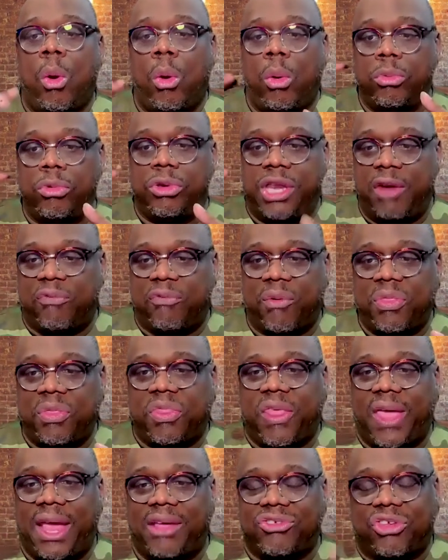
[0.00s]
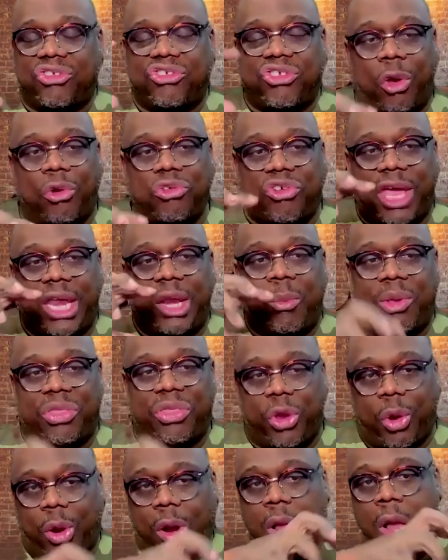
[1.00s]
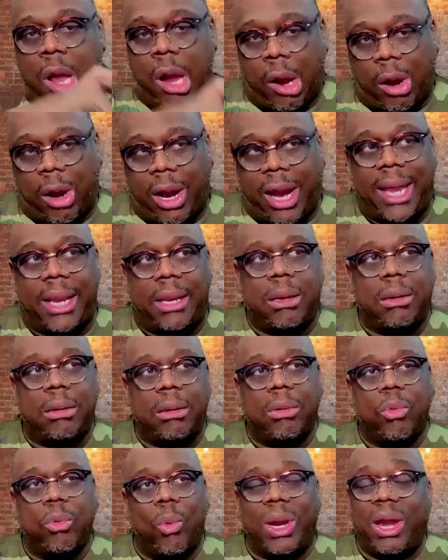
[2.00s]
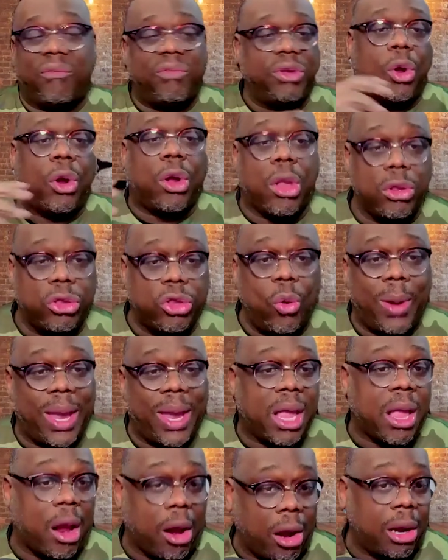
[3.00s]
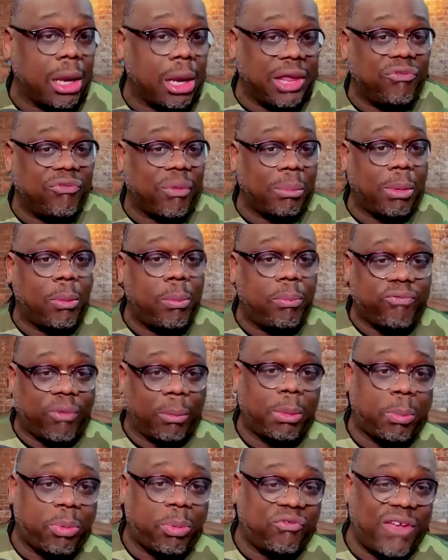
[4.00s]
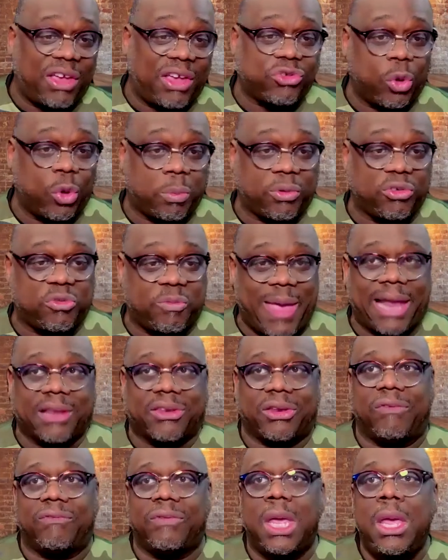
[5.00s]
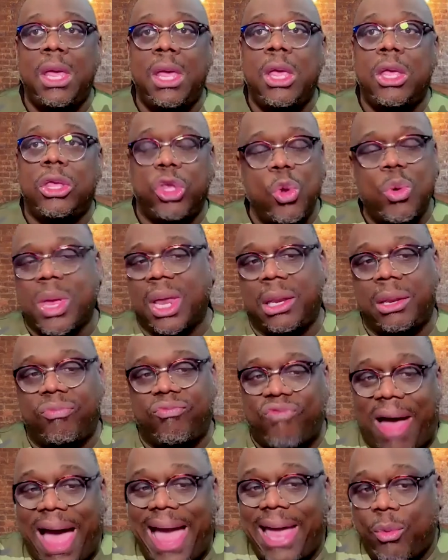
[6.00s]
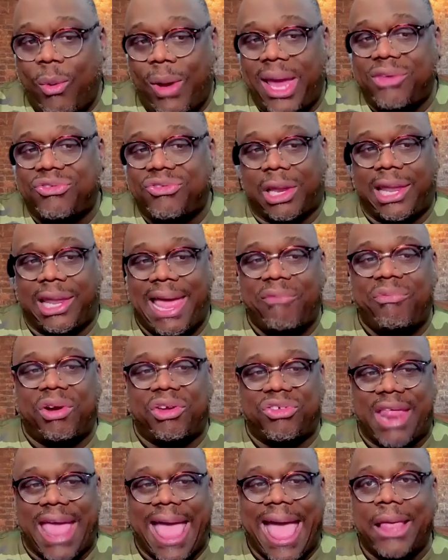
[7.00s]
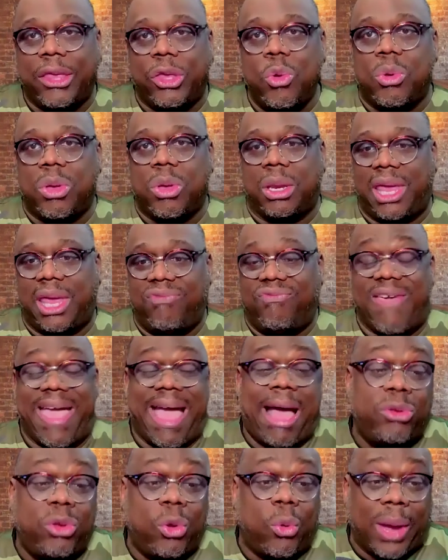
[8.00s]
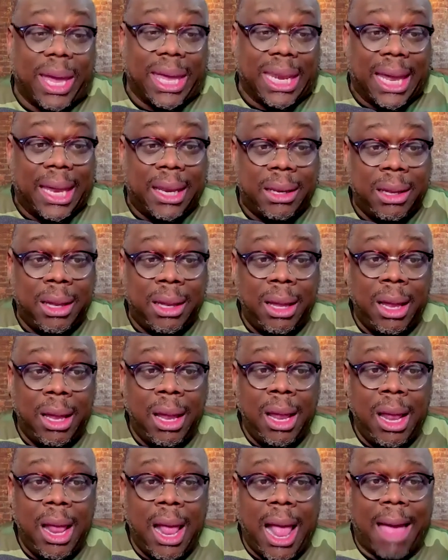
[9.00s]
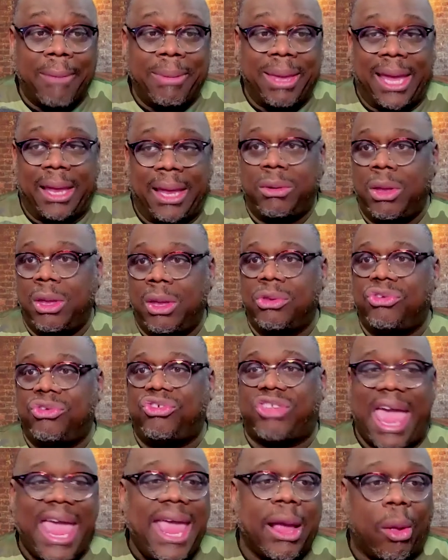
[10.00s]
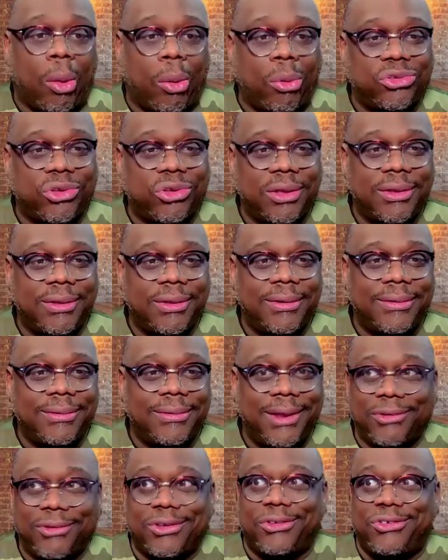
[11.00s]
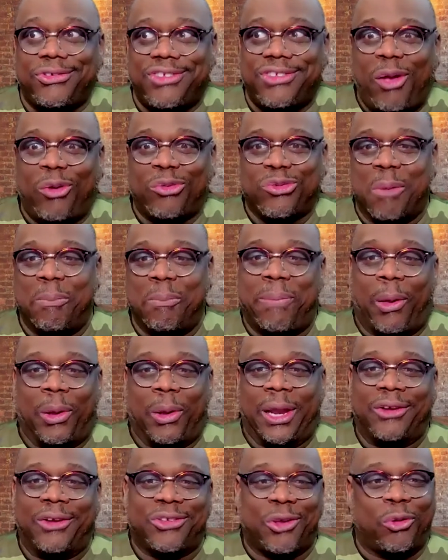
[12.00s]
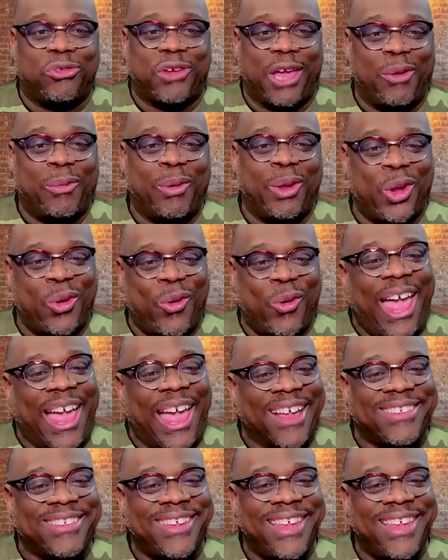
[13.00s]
different things associated with your current whatever you're doing currently from a professional perspective, you can find ways to leverage that. You can evaluate it. I mean, sales, there's a sales component associated with UX.